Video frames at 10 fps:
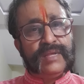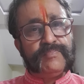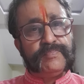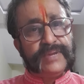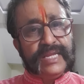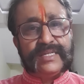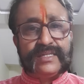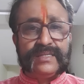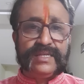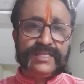
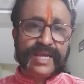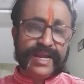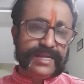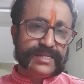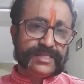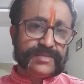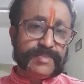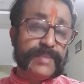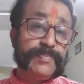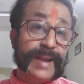preached these ideals
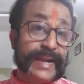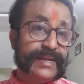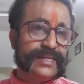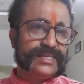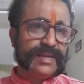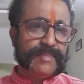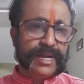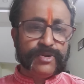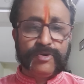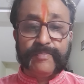but practiced them
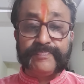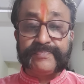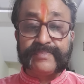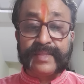at home.